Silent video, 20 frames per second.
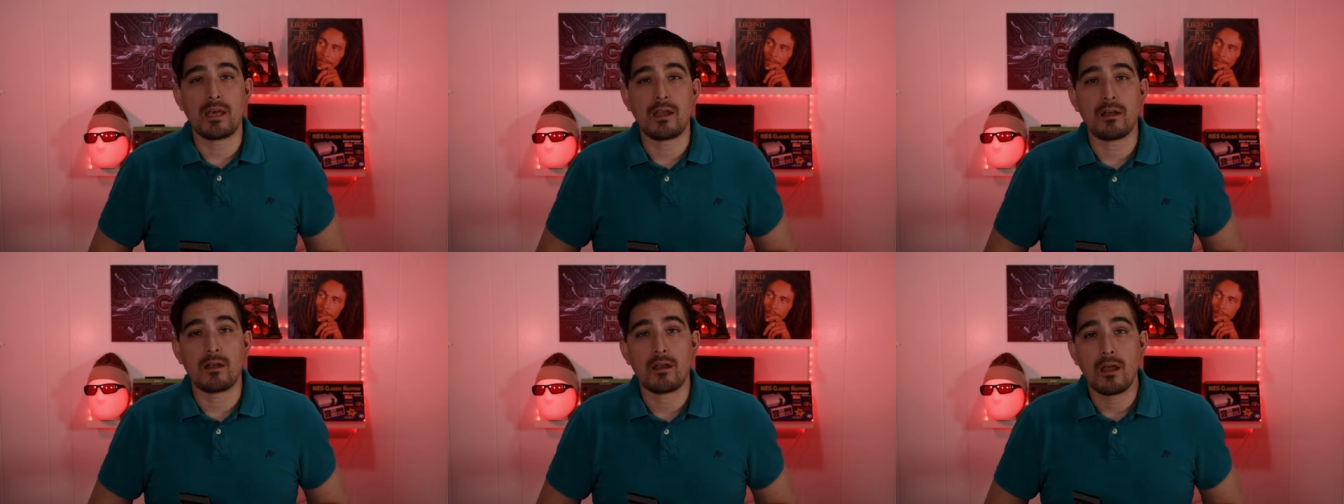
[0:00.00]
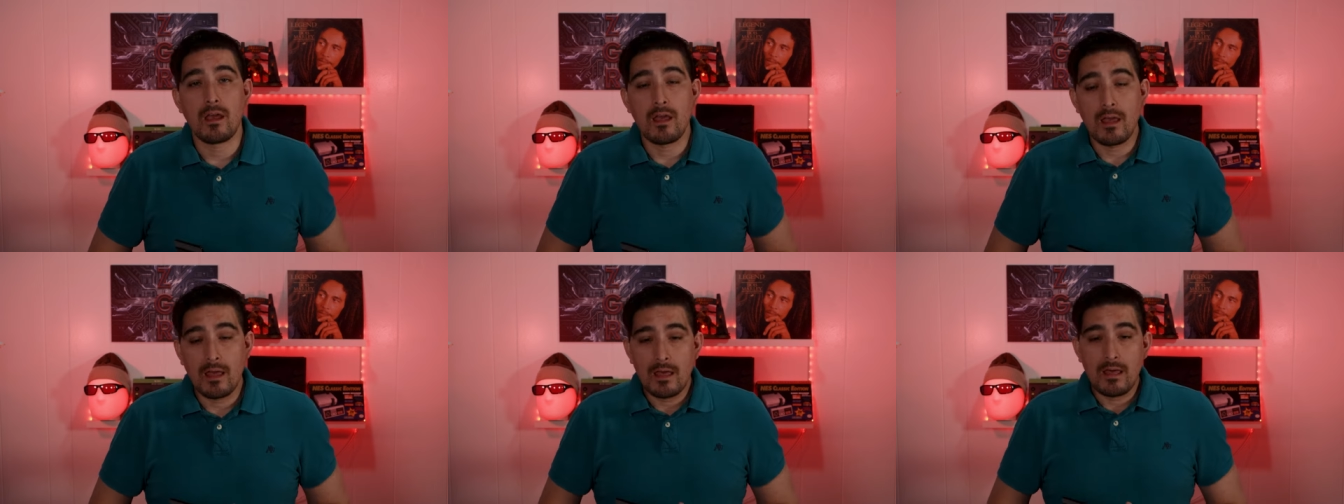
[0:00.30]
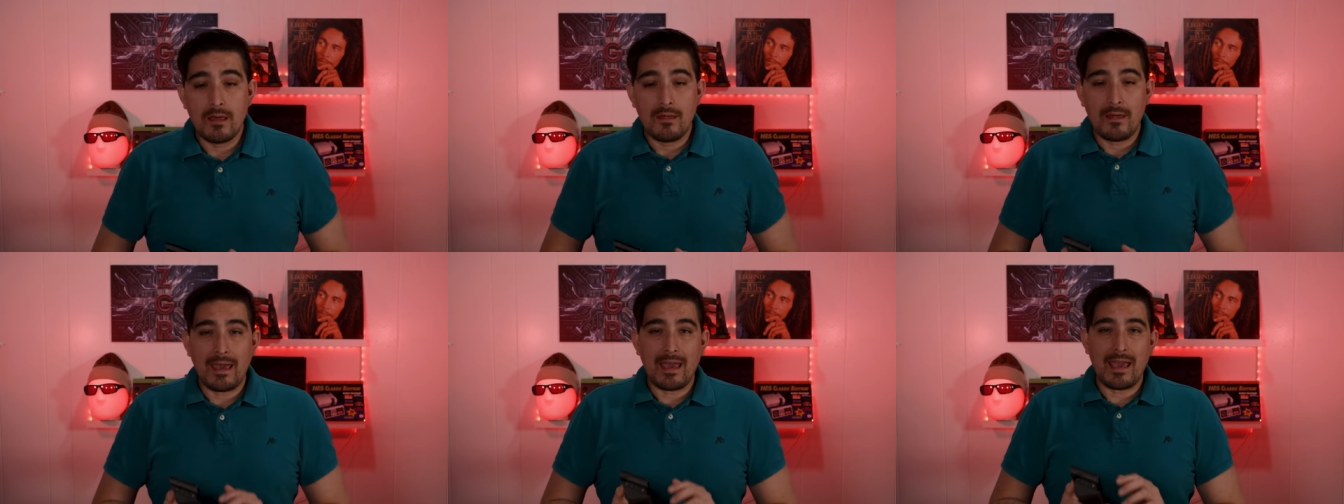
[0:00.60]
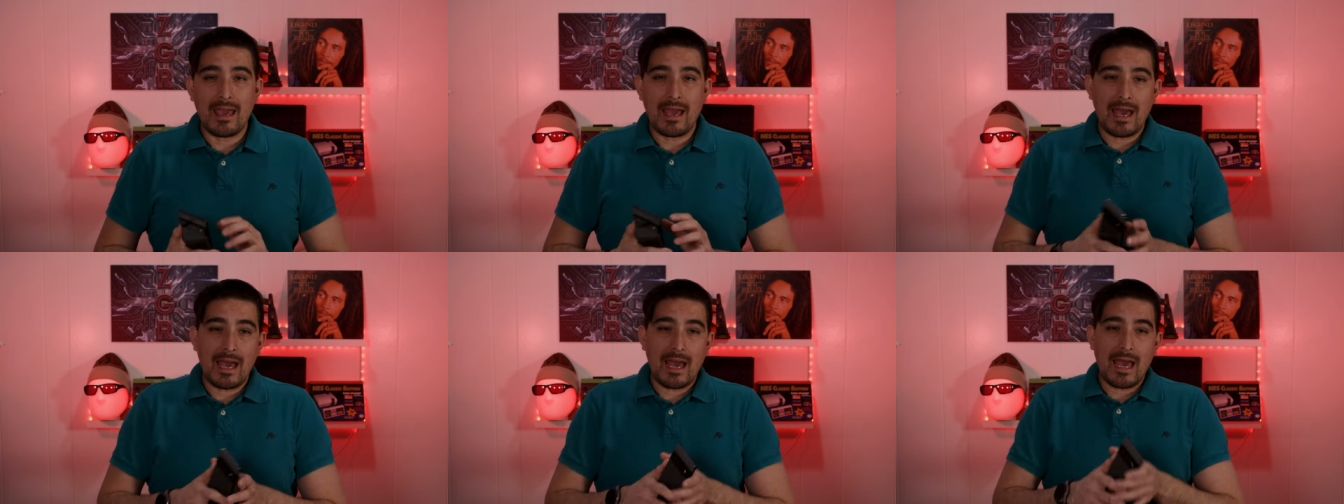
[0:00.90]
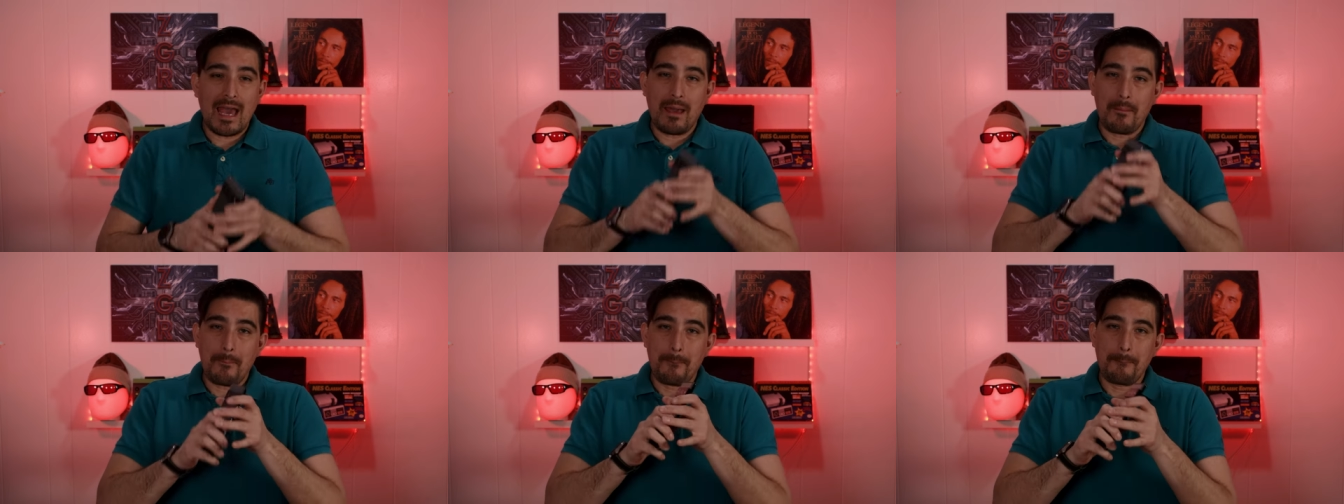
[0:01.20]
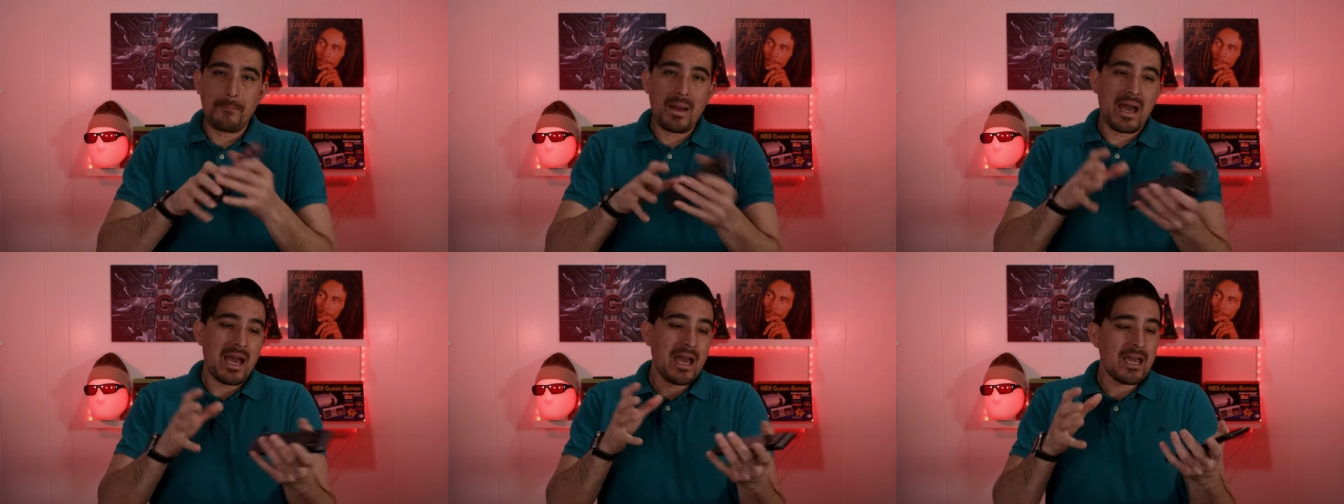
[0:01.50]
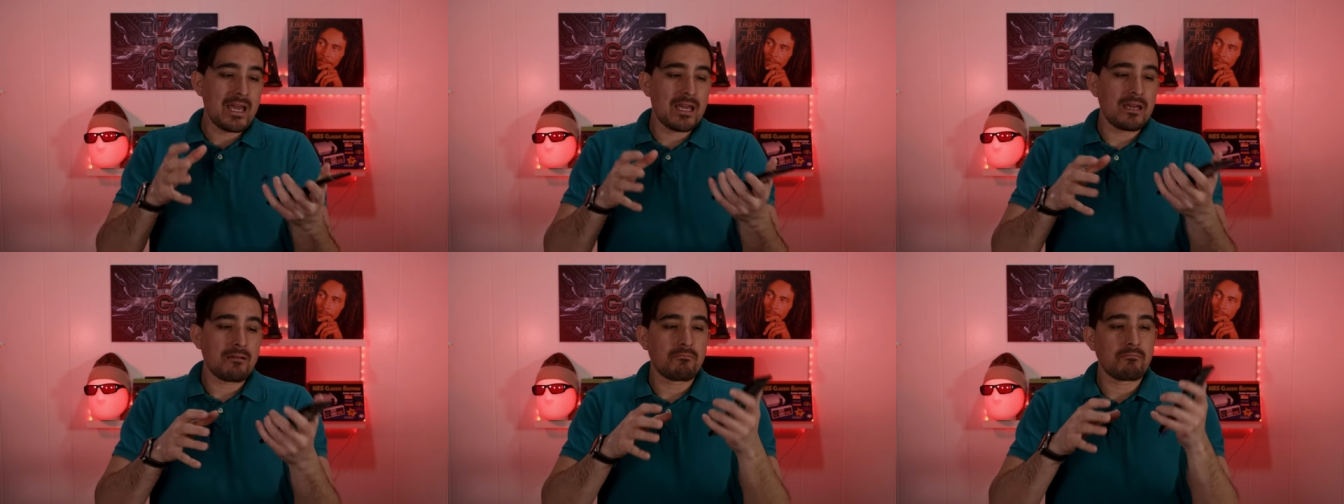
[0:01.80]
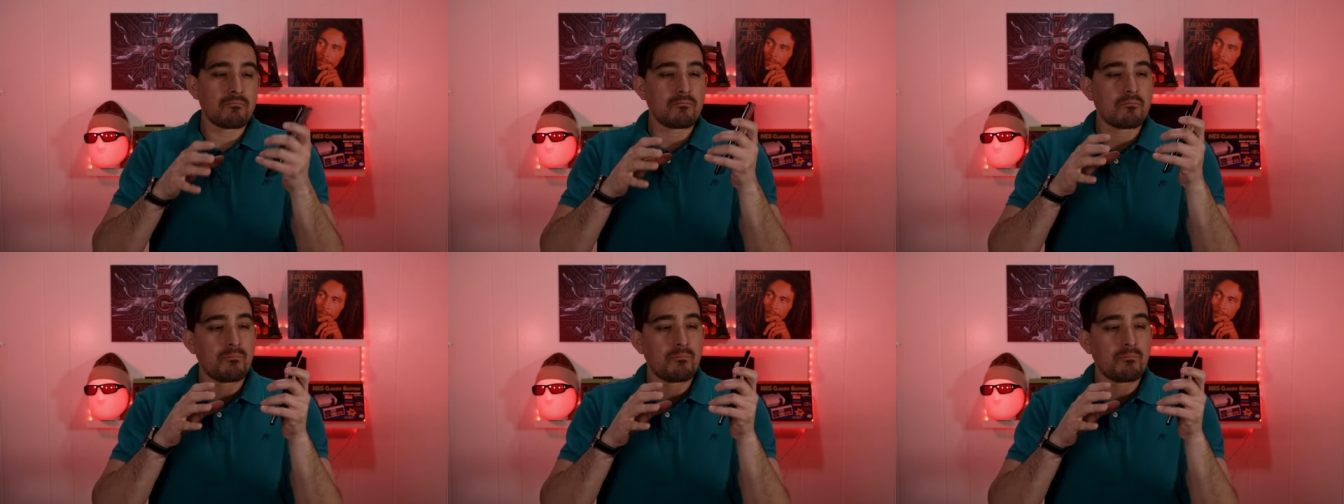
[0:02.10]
there my